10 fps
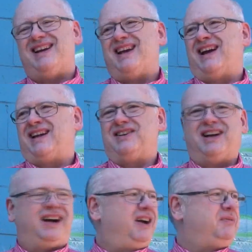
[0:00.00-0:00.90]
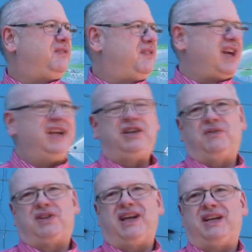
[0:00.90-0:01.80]
And
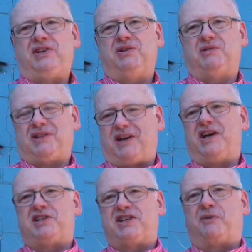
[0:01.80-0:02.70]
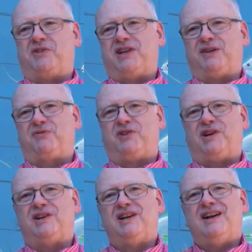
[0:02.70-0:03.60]
thank you, Larry Suffredin,
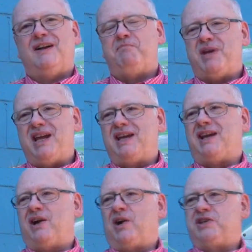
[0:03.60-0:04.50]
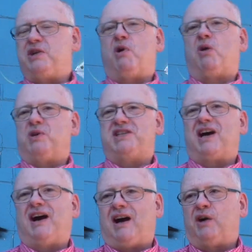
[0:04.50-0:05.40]
for being here, as you always
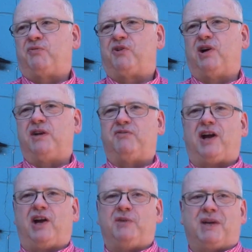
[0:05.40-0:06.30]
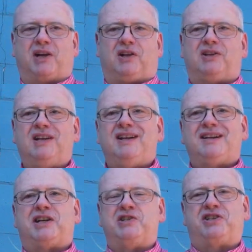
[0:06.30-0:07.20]
are, for environmental
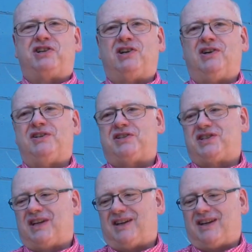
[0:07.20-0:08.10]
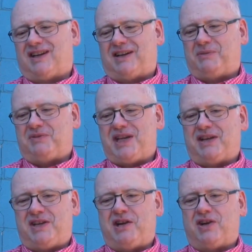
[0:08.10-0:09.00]
concerns
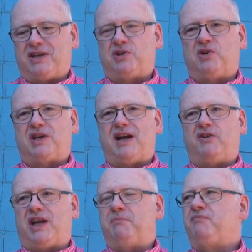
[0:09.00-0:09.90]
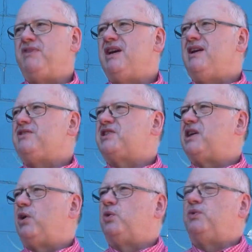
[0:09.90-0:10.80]
here in Cook County.
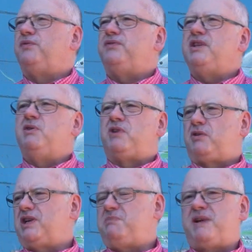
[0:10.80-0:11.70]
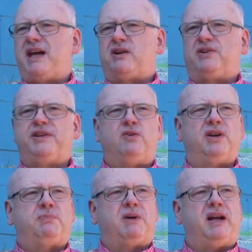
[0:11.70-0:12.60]
So you've already paddled the
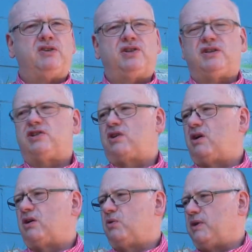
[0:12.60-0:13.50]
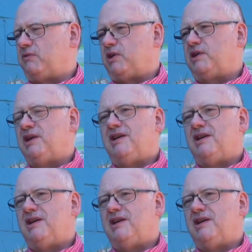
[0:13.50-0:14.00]
North Branch of the Chicago River.